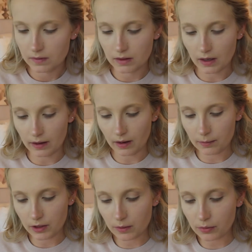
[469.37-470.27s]
Okay,
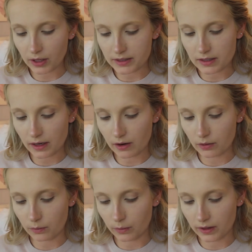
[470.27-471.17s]
I'm gonna blend it
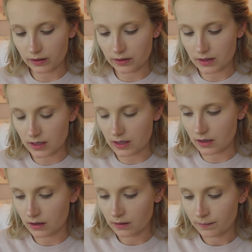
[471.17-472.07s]
out with
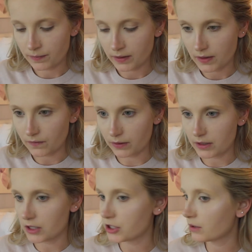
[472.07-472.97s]
the
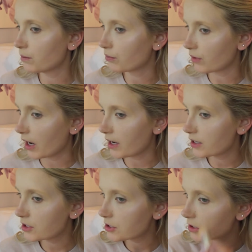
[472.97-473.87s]
foundation
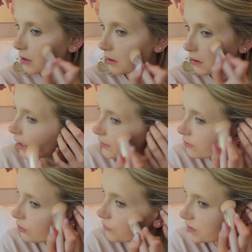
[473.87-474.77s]
brush. I
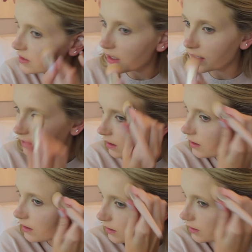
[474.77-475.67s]
don't know if it's like
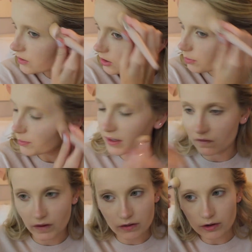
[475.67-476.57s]
a super
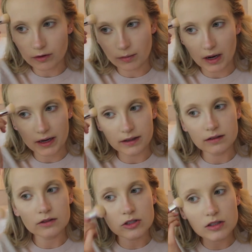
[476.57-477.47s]
big favorite of
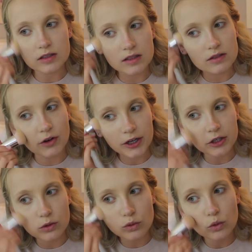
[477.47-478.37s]
mine, just because it's
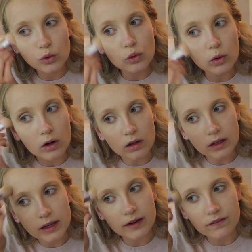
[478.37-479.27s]
very cool
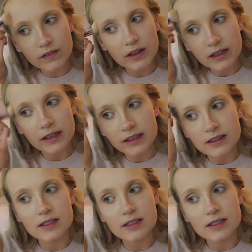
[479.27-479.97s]
and I feel like I can